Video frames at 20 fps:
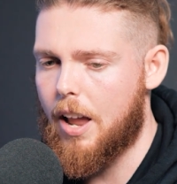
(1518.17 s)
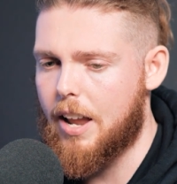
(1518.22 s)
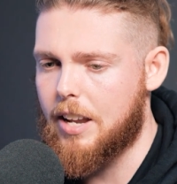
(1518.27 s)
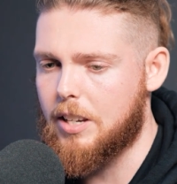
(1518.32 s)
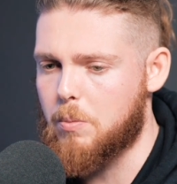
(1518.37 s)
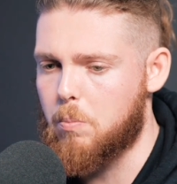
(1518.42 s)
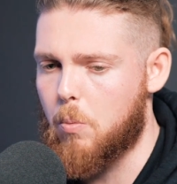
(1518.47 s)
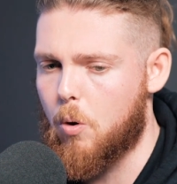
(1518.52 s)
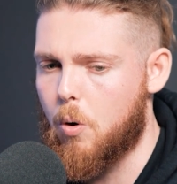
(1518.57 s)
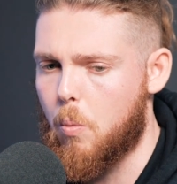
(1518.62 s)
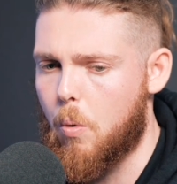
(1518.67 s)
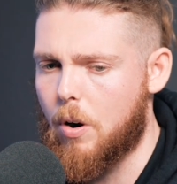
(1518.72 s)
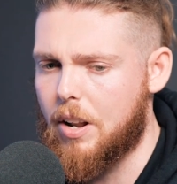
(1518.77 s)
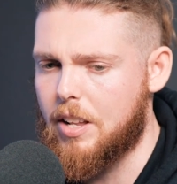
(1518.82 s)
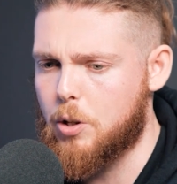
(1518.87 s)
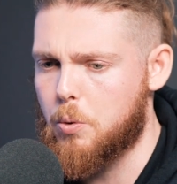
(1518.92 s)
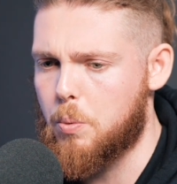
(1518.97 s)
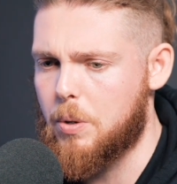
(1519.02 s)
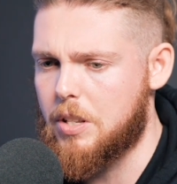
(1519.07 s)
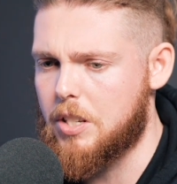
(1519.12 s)
it's more
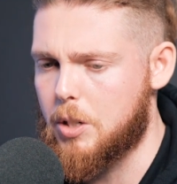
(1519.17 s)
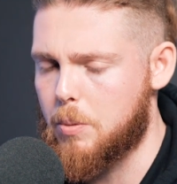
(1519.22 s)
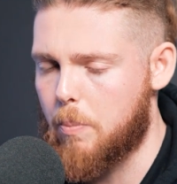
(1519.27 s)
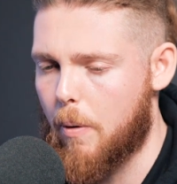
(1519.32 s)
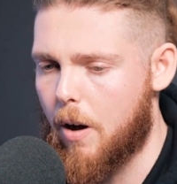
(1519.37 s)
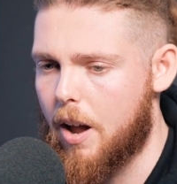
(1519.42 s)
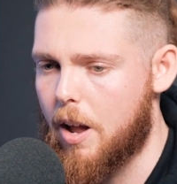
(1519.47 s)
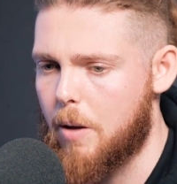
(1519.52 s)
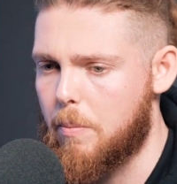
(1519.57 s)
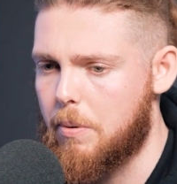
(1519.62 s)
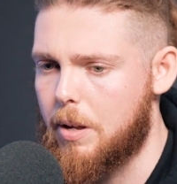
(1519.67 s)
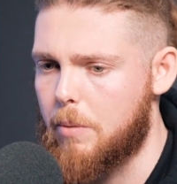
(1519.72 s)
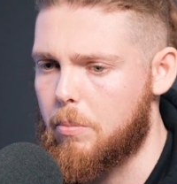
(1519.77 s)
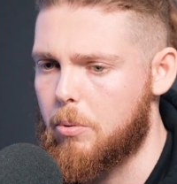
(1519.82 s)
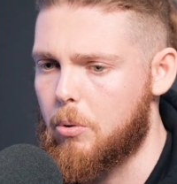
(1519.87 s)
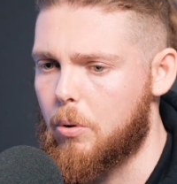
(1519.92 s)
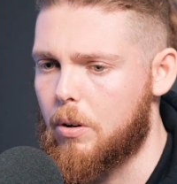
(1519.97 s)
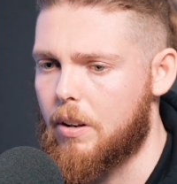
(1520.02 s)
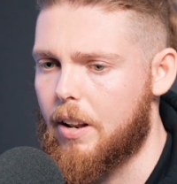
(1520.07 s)
wanting to inspire people,